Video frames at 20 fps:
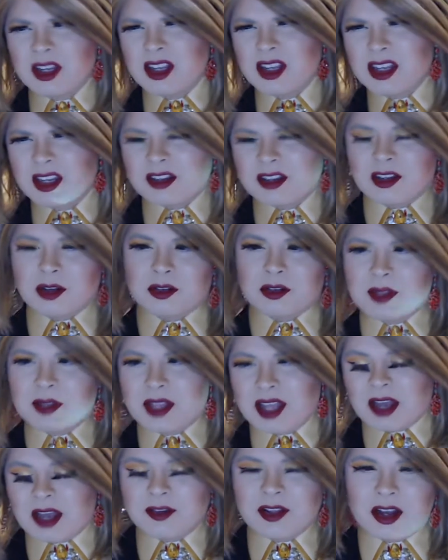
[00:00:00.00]
because I always make
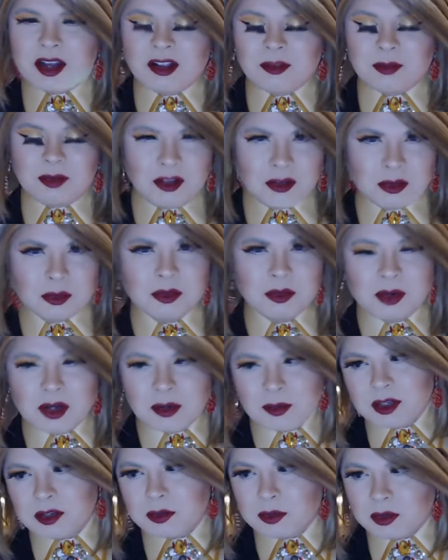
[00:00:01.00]
caveats. But this one pretty
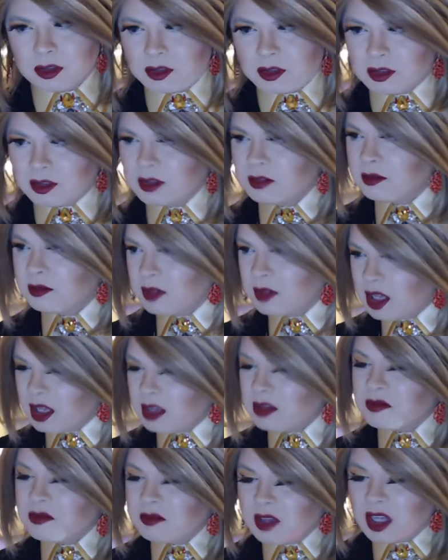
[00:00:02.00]
much was, yeah,
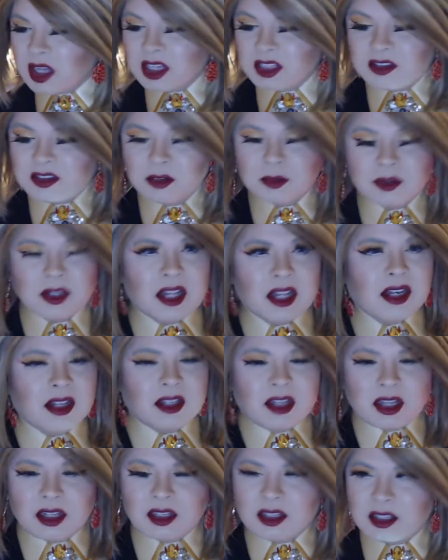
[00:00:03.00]
I could see where that
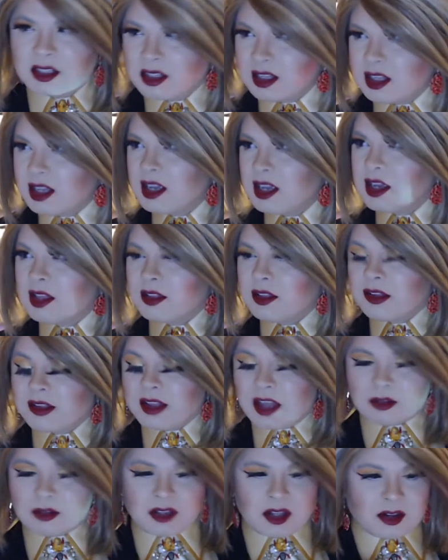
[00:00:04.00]
that this
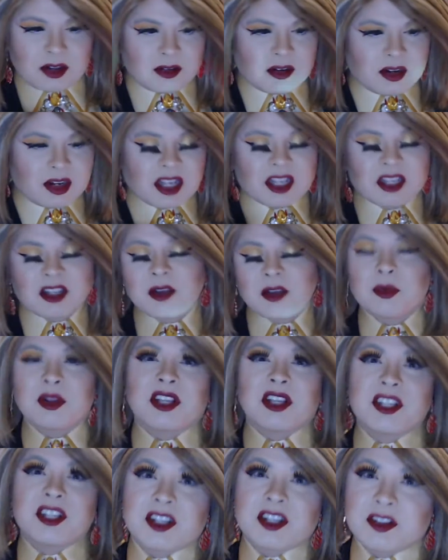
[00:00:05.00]
countdown I can completely
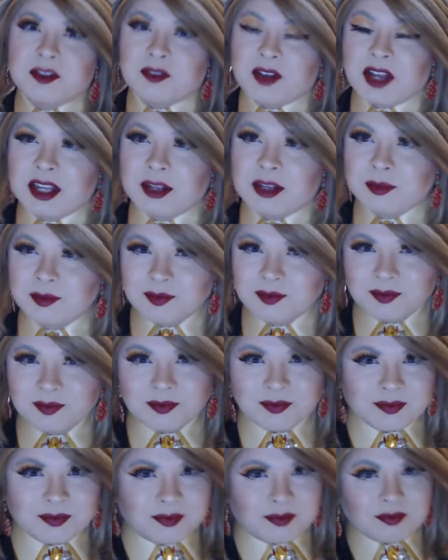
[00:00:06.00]
justify.
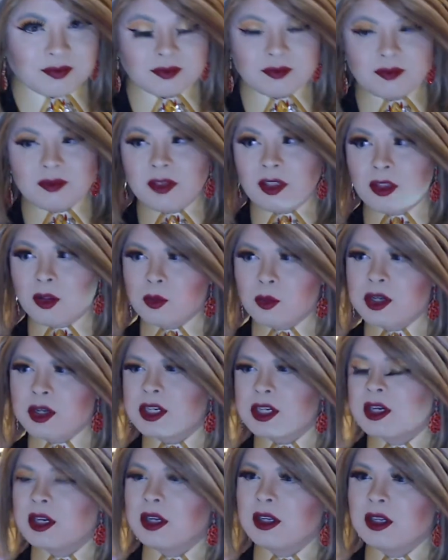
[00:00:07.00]
Which
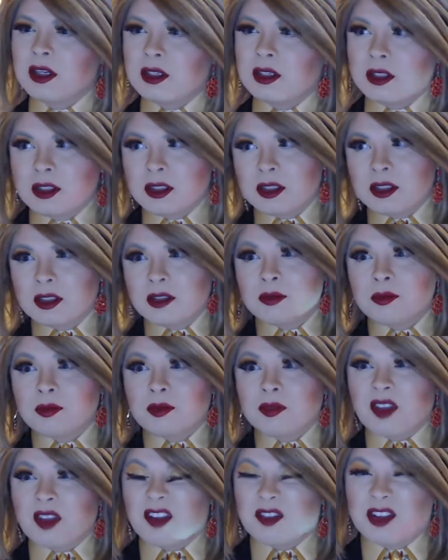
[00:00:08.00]

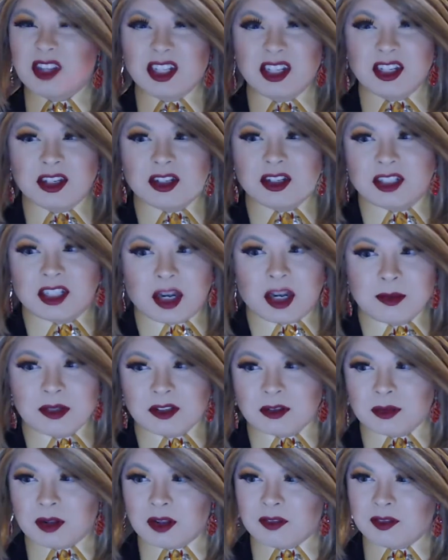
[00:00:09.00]
feel like I did a good job on this
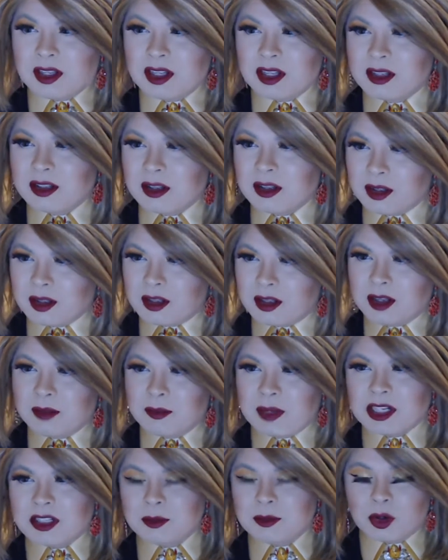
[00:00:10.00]
one. I feel like I'm
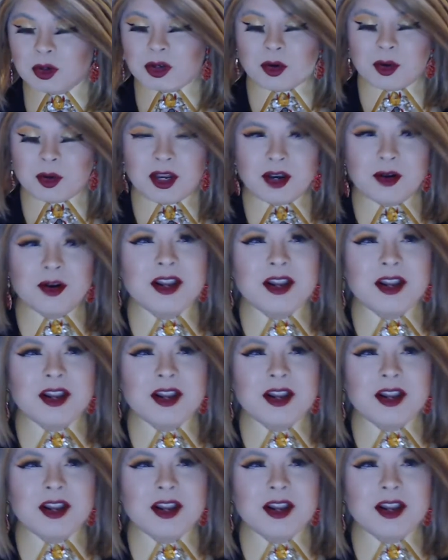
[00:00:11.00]
actually more coherent